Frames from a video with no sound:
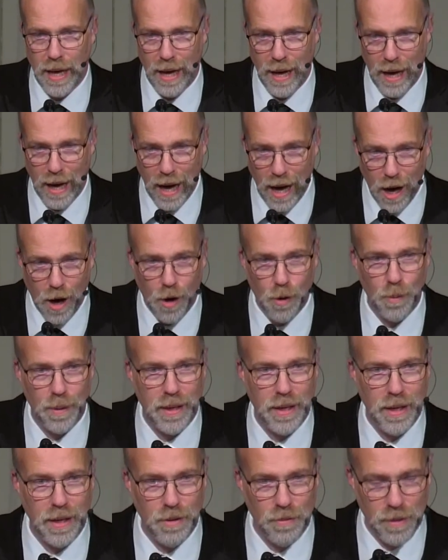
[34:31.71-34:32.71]
how
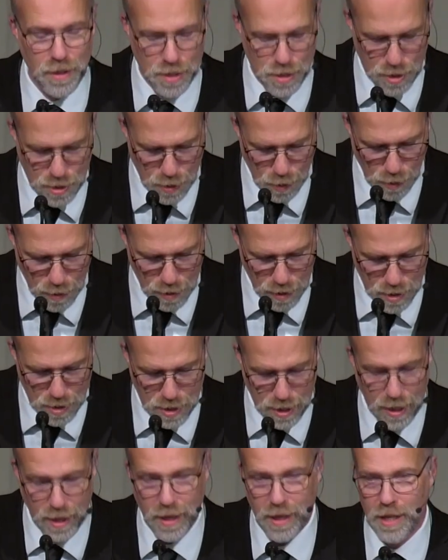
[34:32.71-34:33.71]
he
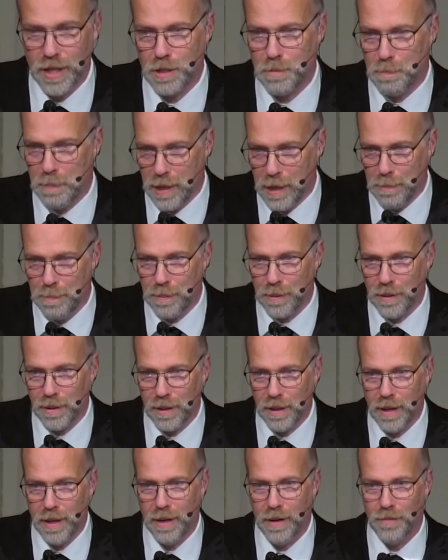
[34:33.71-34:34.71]
restores his
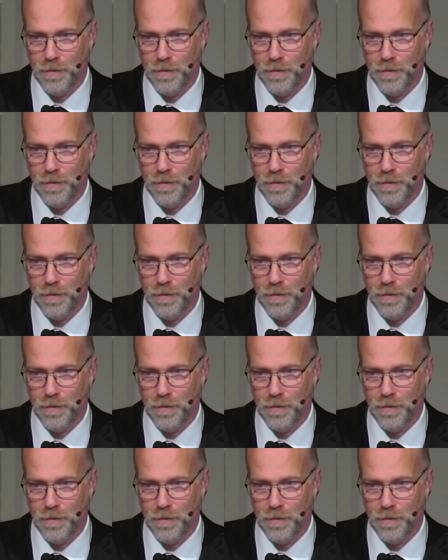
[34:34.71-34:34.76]
people